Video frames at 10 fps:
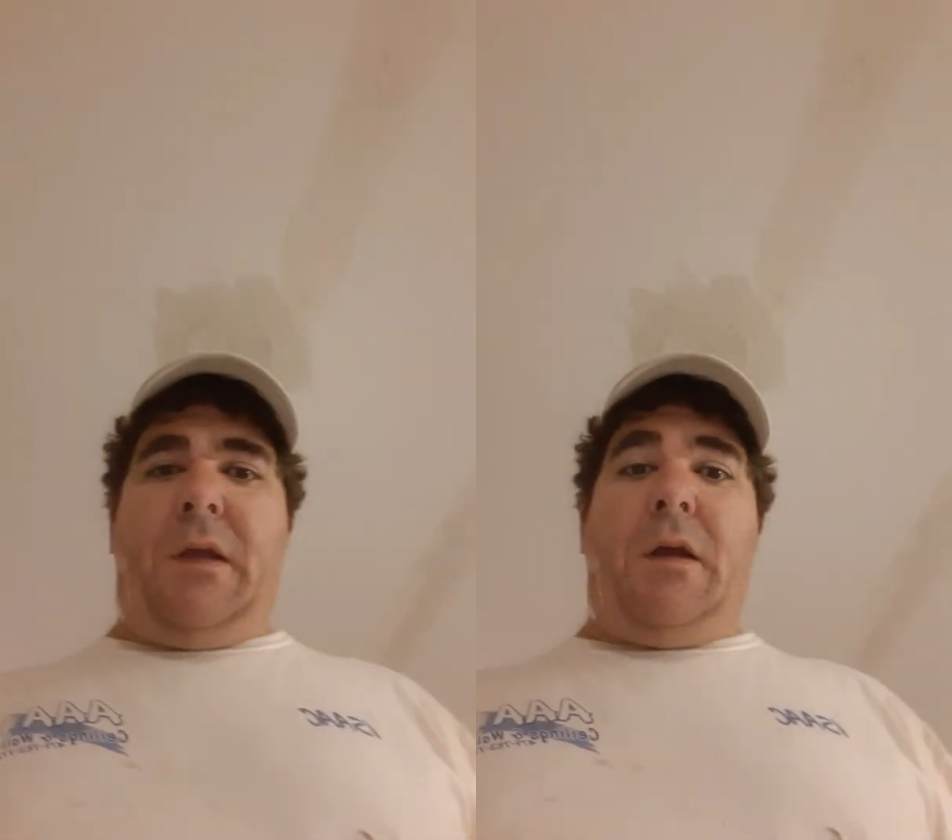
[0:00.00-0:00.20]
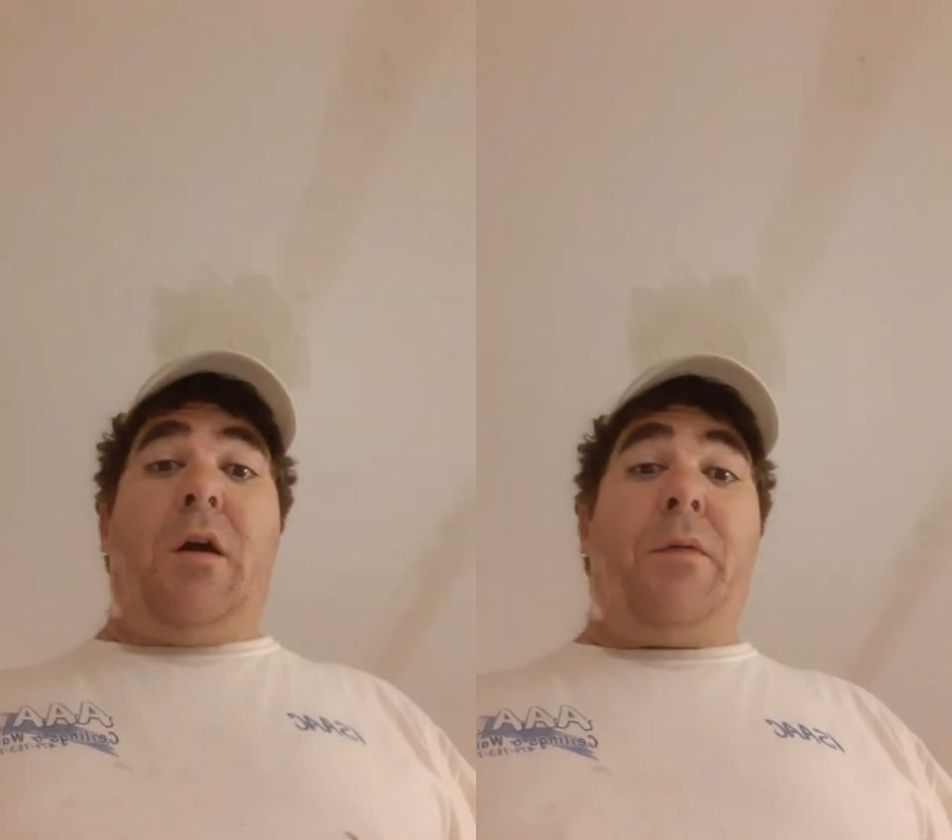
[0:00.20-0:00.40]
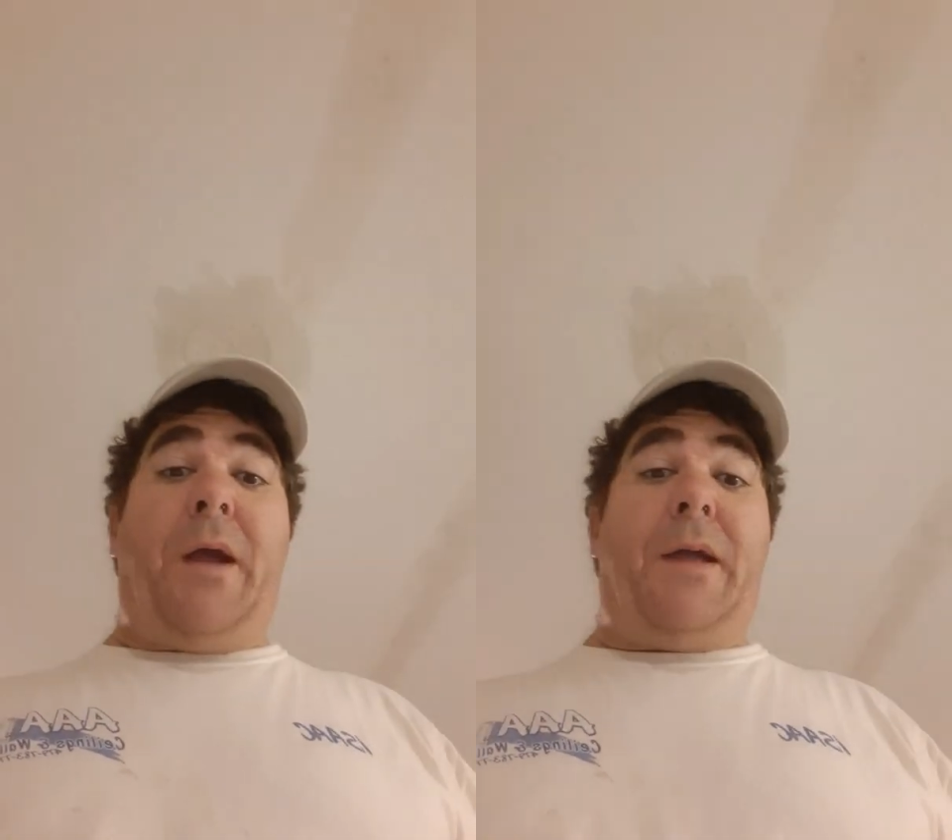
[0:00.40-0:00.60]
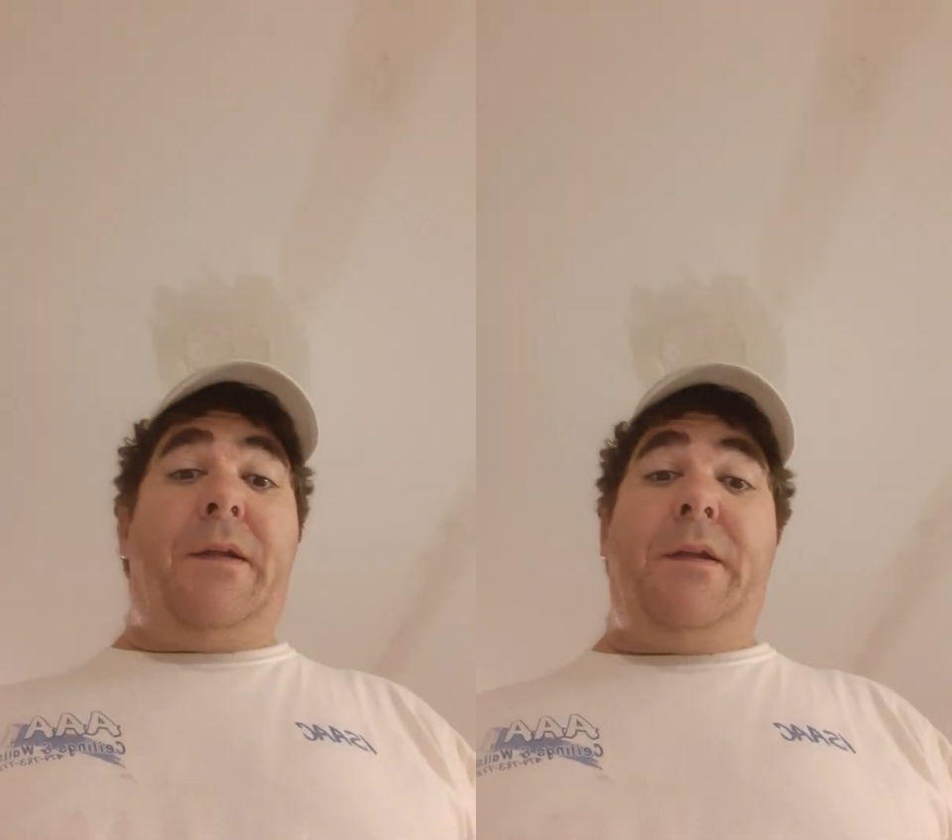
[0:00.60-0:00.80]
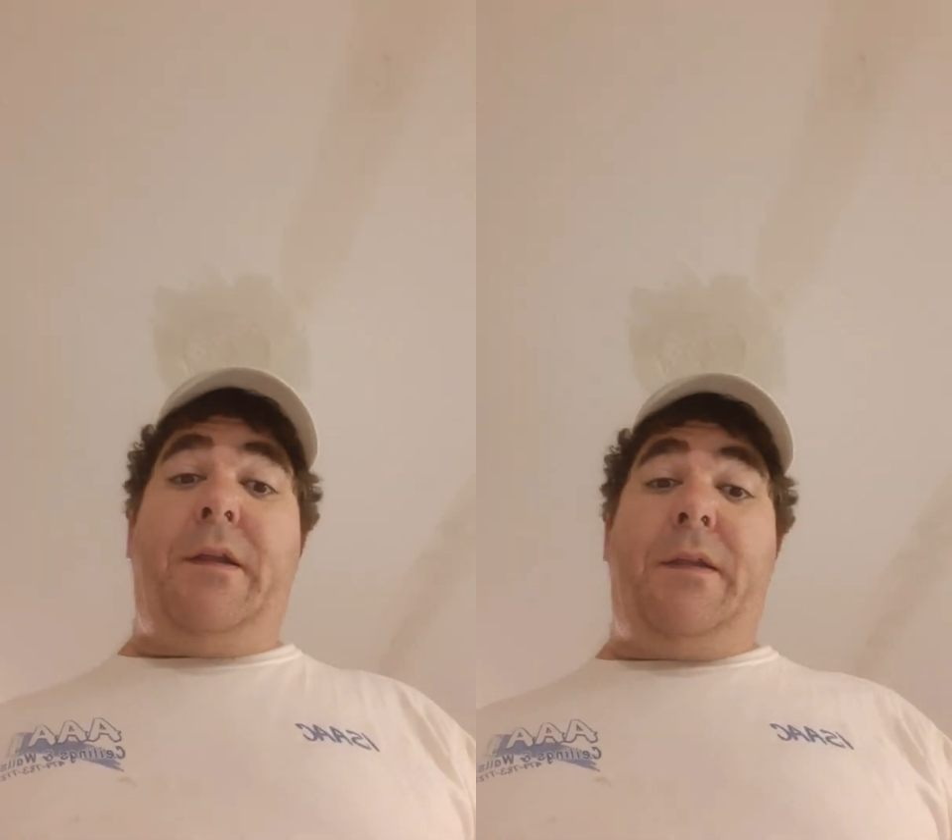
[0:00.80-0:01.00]
All right,
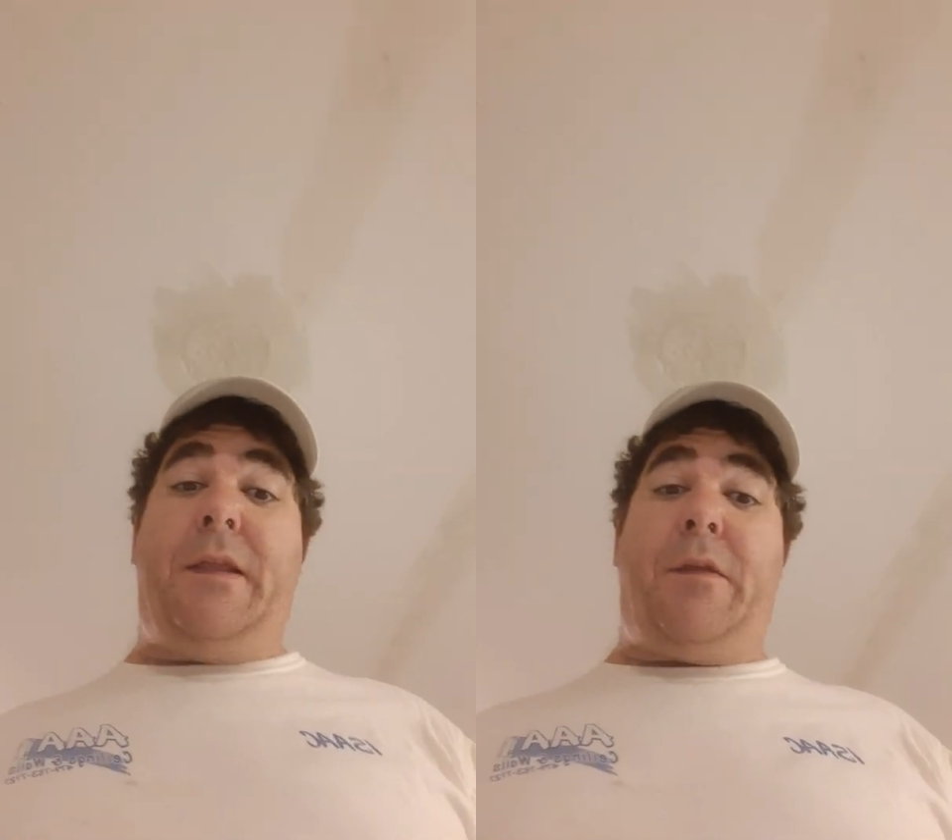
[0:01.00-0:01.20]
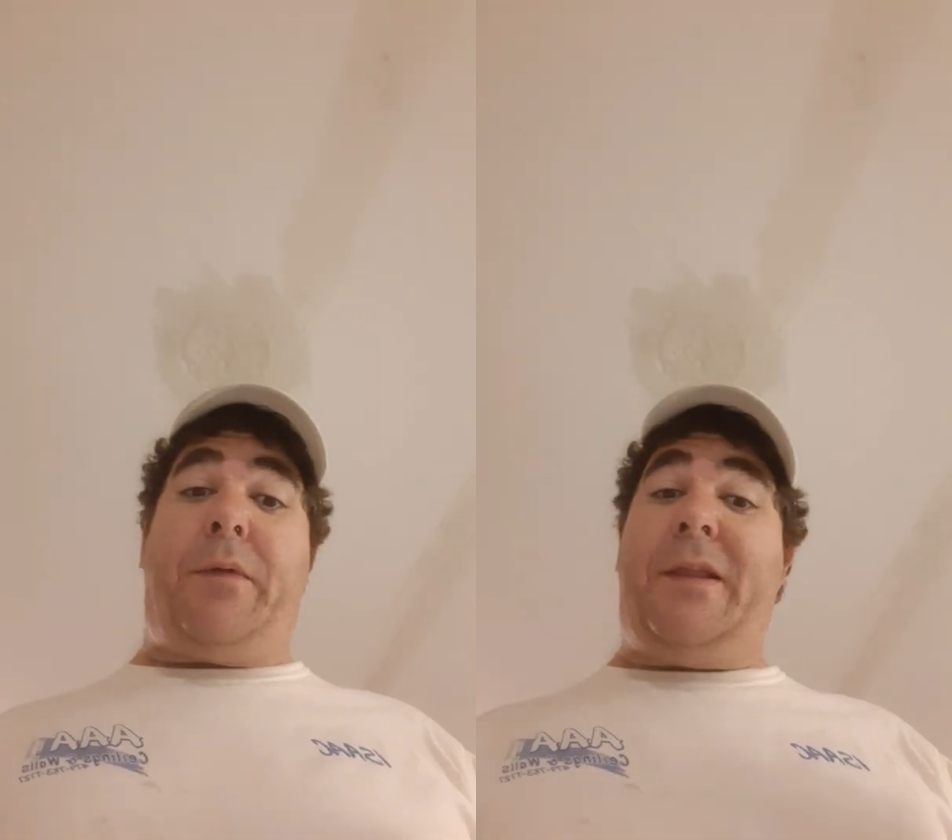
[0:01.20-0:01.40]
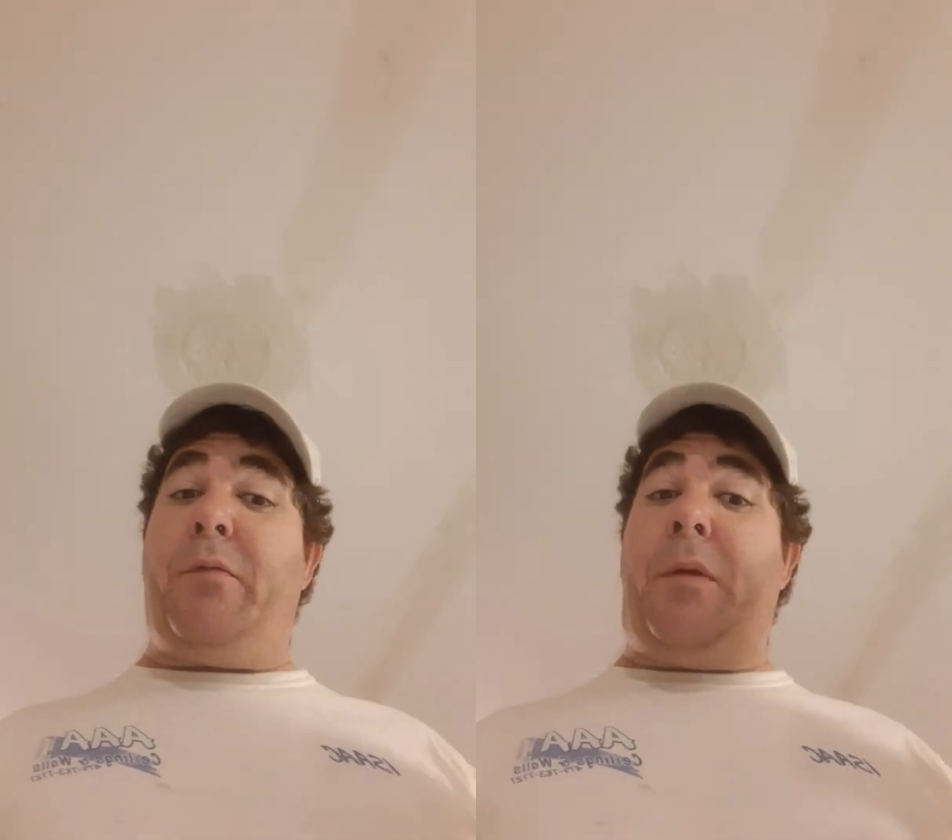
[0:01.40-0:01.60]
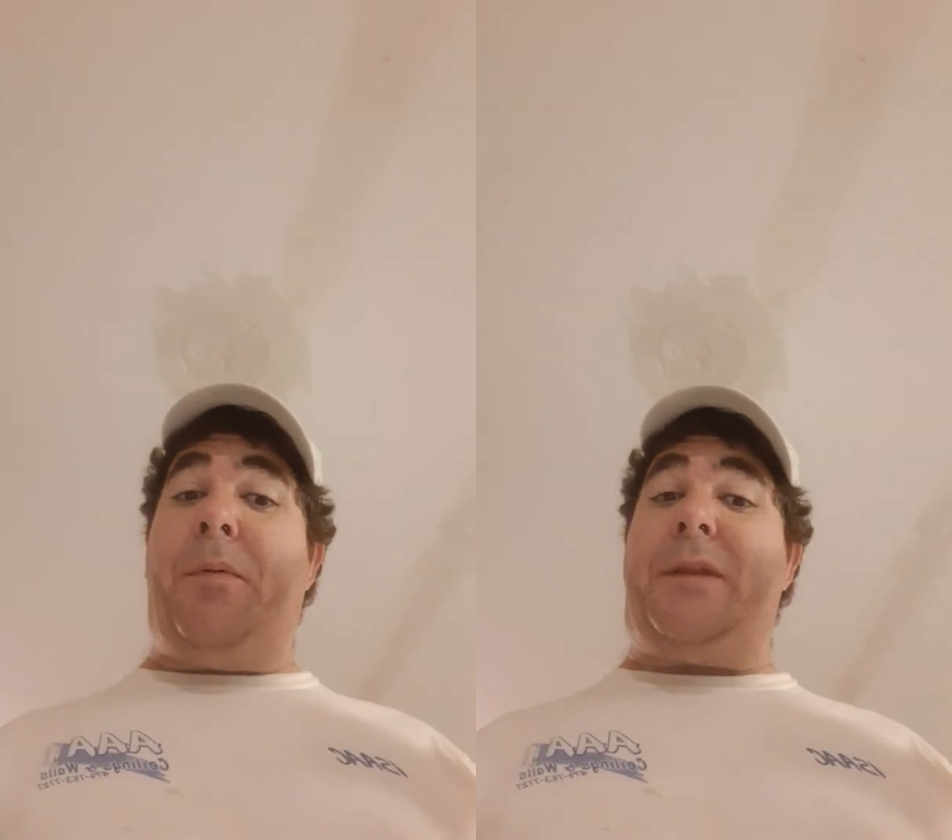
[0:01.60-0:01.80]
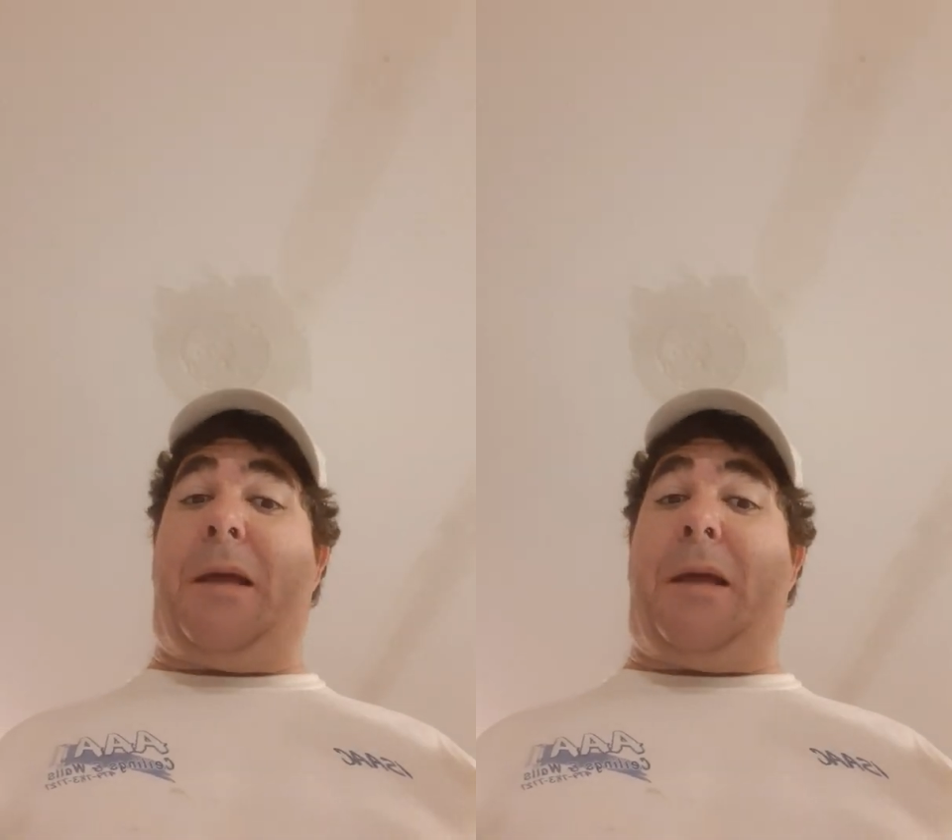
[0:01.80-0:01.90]
so the reason we put